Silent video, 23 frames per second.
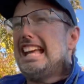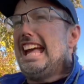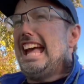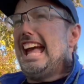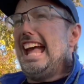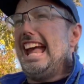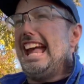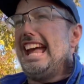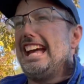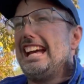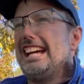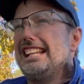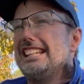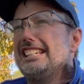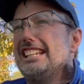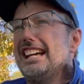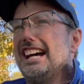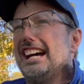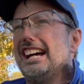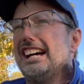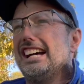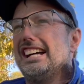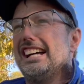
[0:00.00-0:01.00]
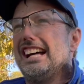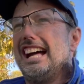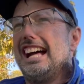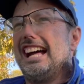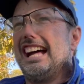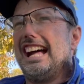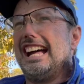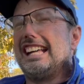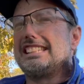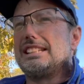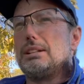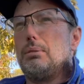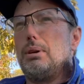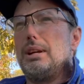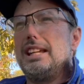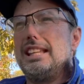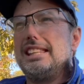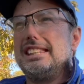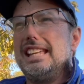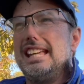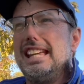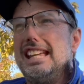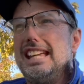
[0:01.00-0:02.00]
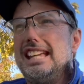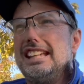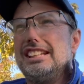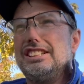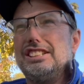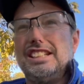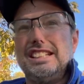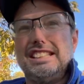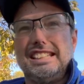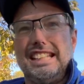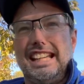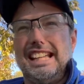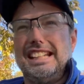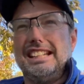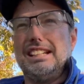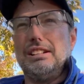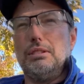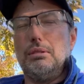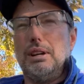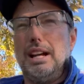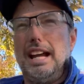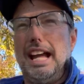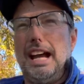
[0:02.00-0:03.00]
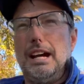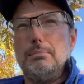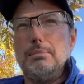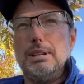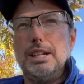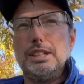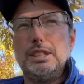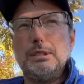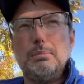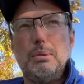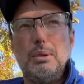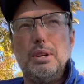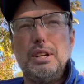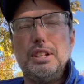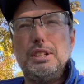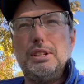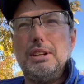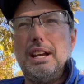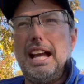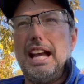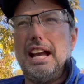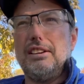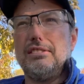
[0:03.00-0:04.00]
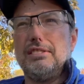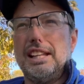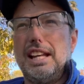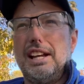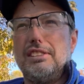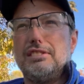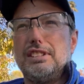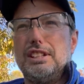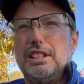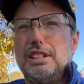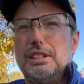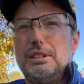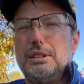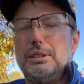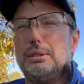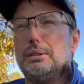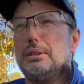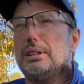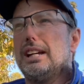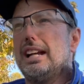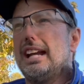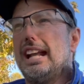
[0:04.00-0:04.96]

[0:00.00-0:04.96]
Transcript: and uh, I said, what do you think? She said, well, how much more do you have left to do?